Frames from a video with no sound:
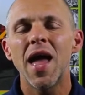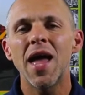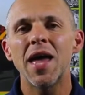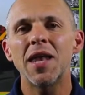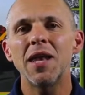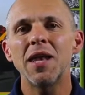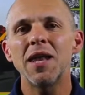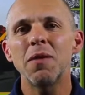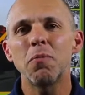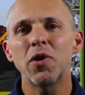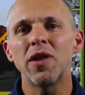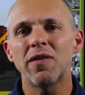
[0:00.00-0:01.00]
And,
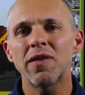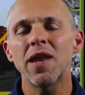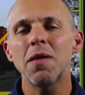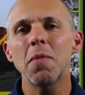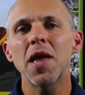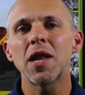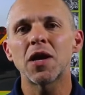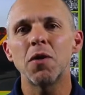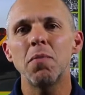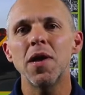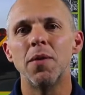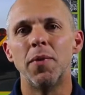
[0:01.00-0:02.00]
but he said he made a
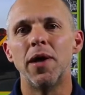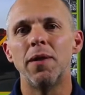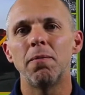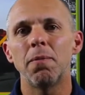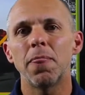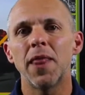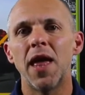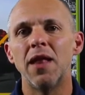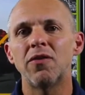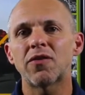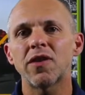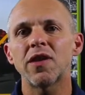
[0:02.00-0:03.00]
commitment.
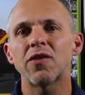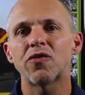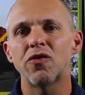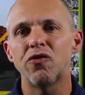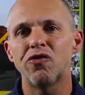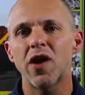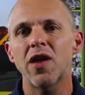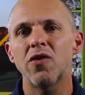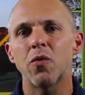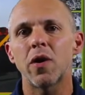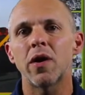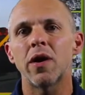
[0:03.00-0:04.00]
And since
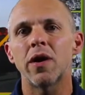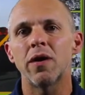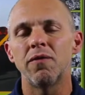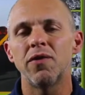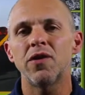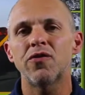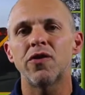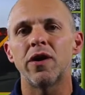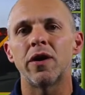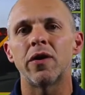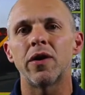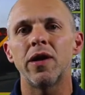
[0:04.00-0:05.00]
January of this
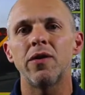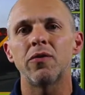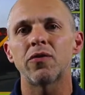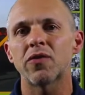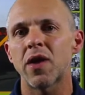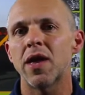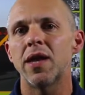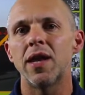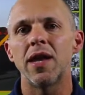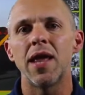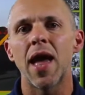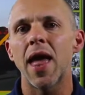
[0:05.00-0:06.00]
year, he was saying
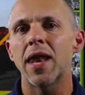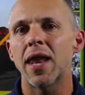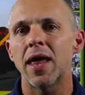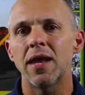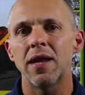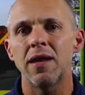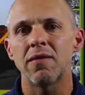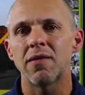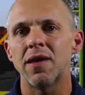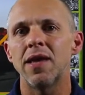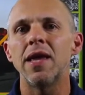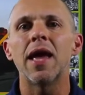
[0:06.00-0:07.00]
that he hadn't had any
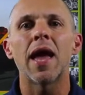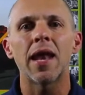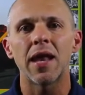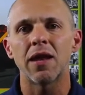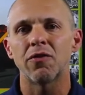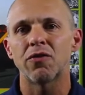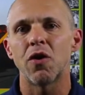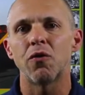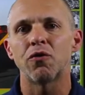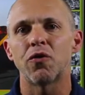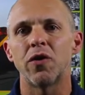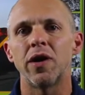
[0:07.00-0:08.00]
tea, he hadn't had a
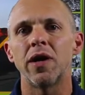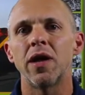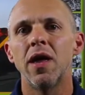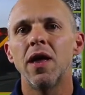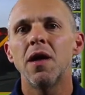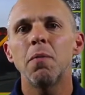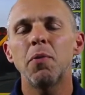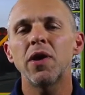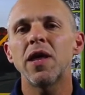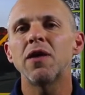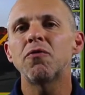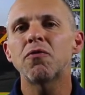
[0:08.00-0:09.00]
soft drink, but
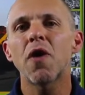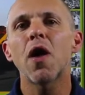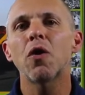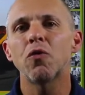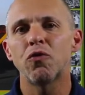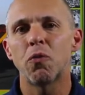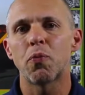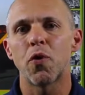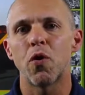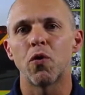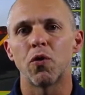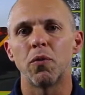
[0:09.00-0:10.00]
he had followed the
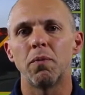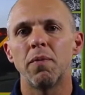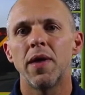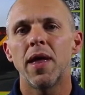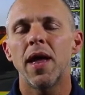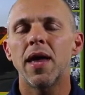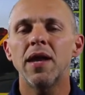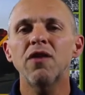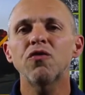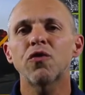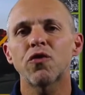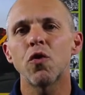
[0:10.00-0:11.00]
program. And
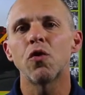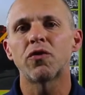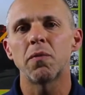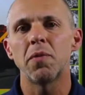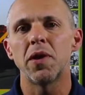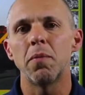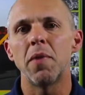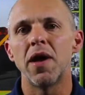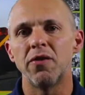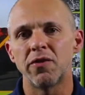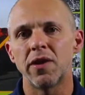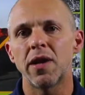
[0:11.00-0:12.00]
his results have been
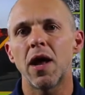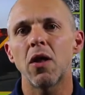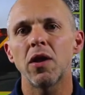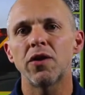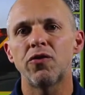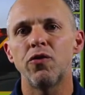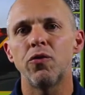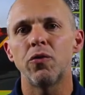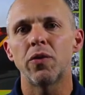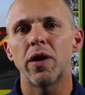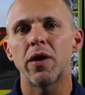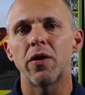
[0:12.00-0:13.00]
amazing, and I'll let
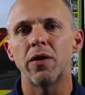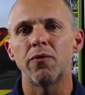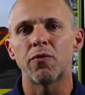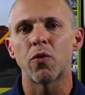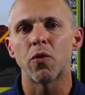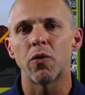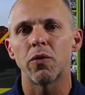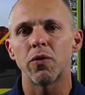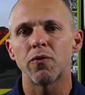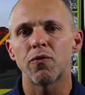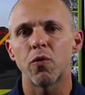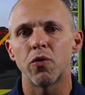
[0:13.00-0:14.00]
you hear it for,
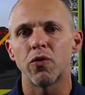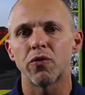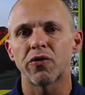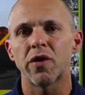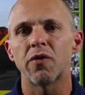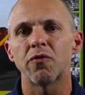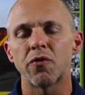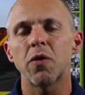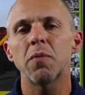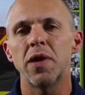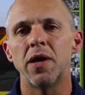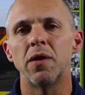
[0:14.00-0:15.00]
for yourself
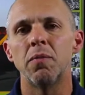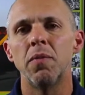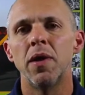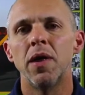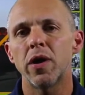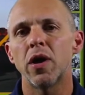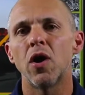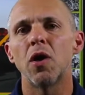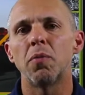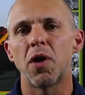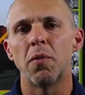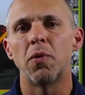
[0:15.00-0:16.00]
from him in the
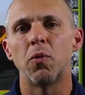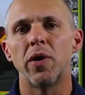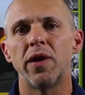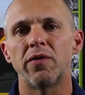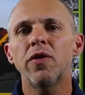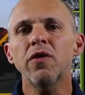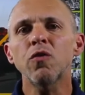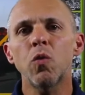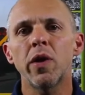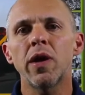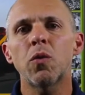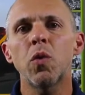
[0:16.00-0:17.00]
upcoming weeks. This
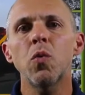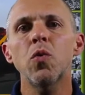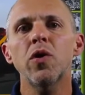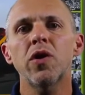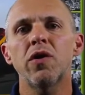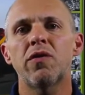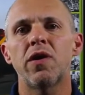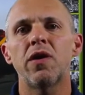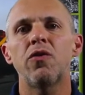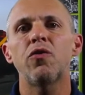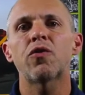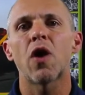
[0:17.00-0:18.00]
week, we want to
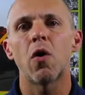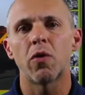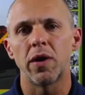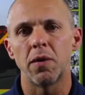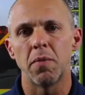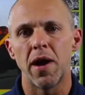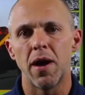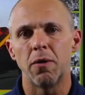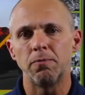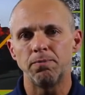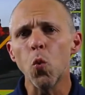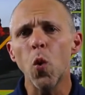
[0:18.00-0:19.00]
continue talking
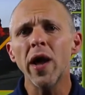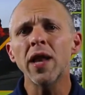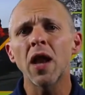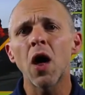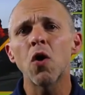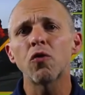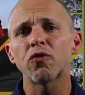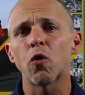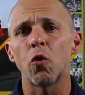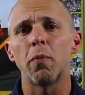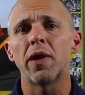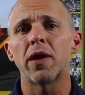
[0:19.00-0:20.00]
about weight loss
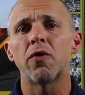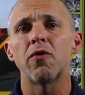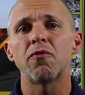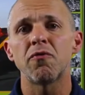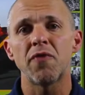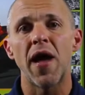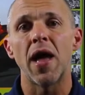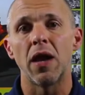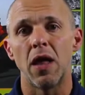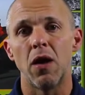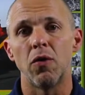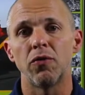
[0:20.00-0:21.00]
or better, fat
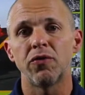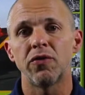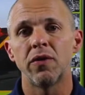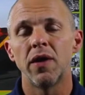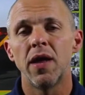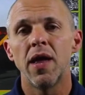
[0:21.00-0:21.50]
loss.